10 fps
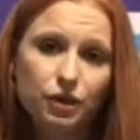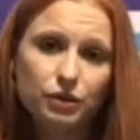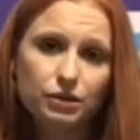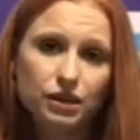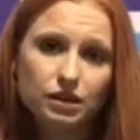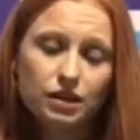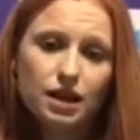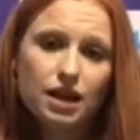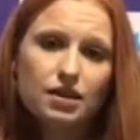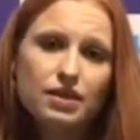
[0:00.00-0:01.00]
frozen,
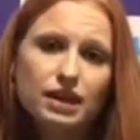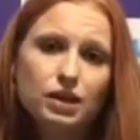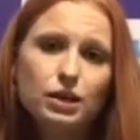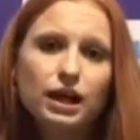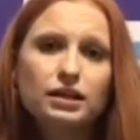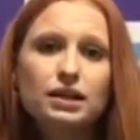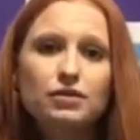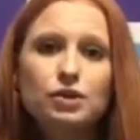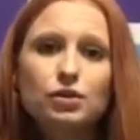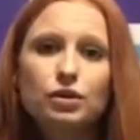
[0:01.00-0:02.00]
then you can give
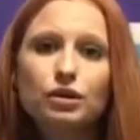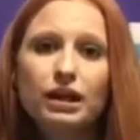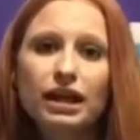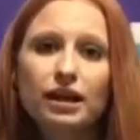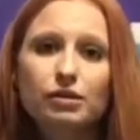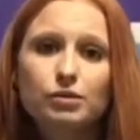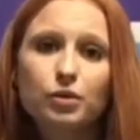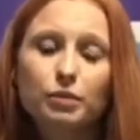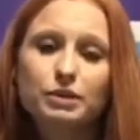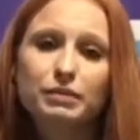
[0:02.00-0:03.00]
us a call here at
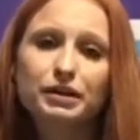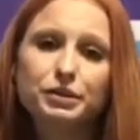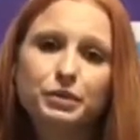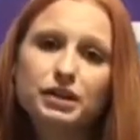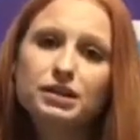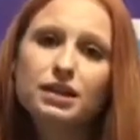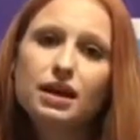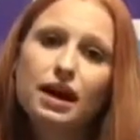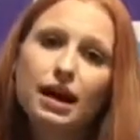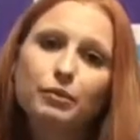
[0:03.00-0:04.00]
Property Management
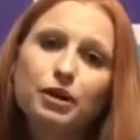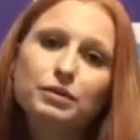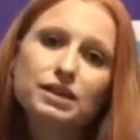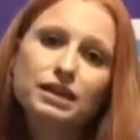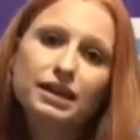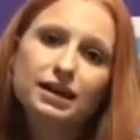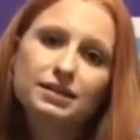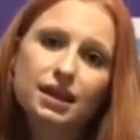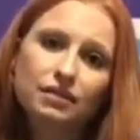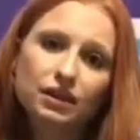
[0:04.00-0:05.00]
and we will send a gas
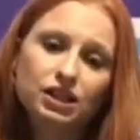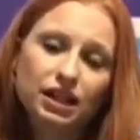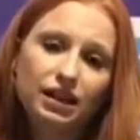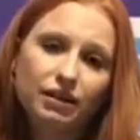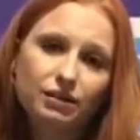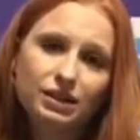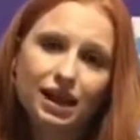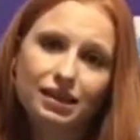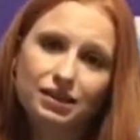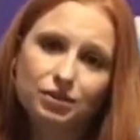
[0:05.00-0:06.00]
safe engineer out to
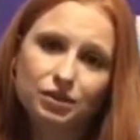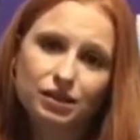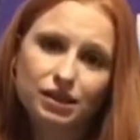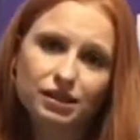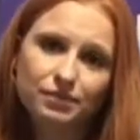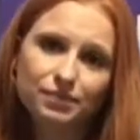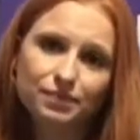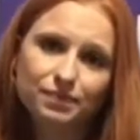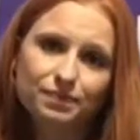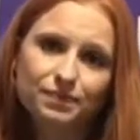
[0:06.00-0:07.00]
get this sorted.
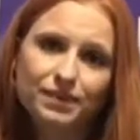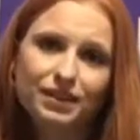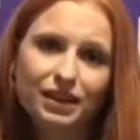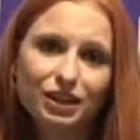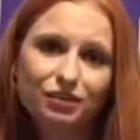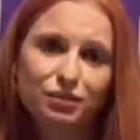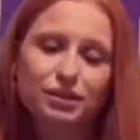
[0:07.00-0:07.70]
Thank you for